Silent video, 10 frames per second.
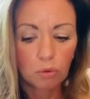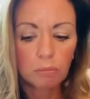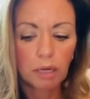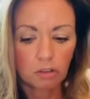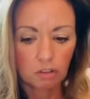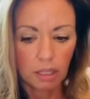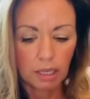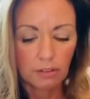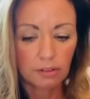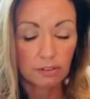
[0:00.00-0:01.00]
much
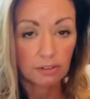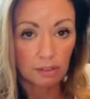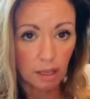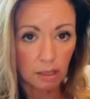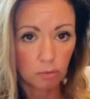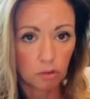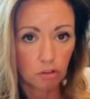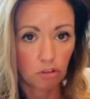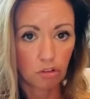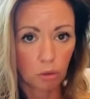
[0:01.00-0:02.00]
like the sun, which
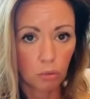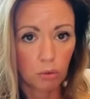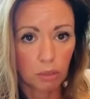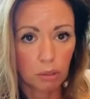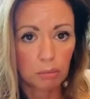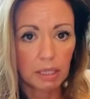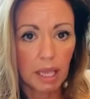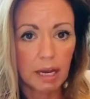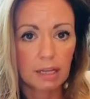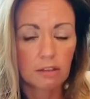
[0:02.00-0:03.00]
is your ruling
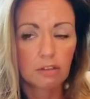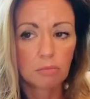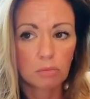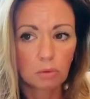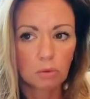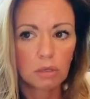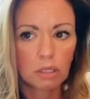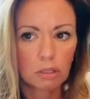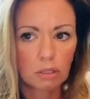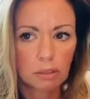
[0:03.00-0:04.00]
planet, the moon
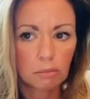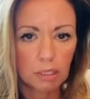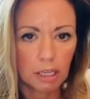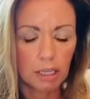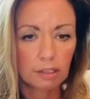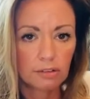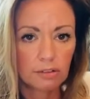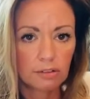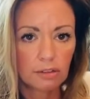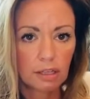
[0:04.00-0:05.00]

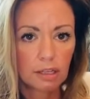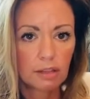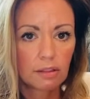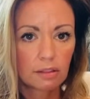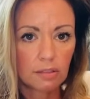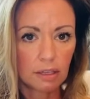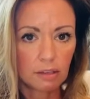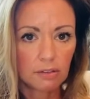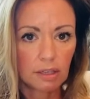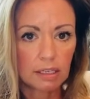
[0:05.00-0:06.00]
eliminates the
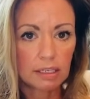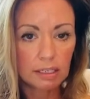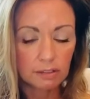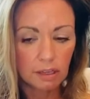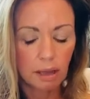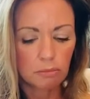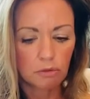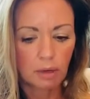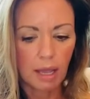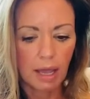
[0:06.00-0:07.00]
things that need to come
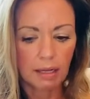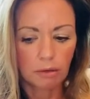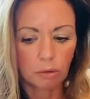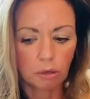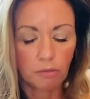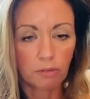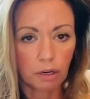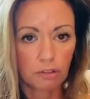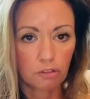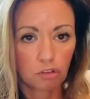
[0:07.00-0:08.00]
to a head in order for
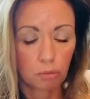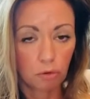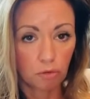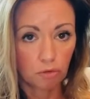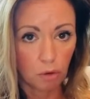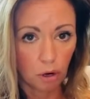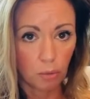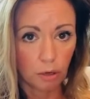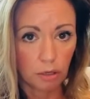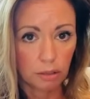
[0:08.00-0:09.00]
us to move
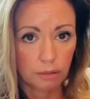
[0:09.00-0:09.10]
forward.